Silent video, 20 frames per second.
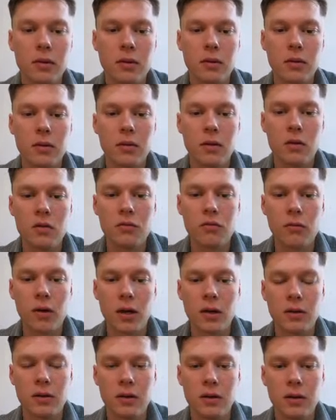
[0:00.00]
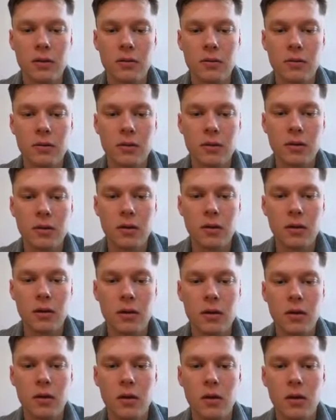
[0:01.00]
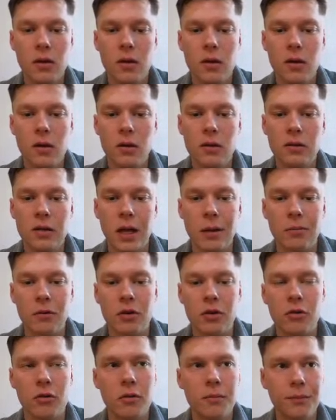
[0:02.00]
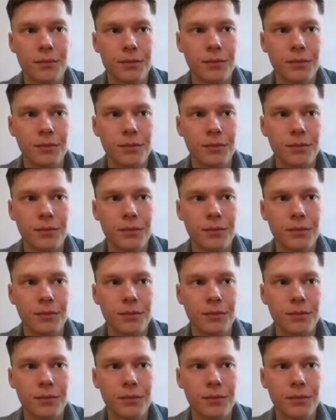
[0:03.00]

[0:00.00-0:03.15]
this right here, temperature,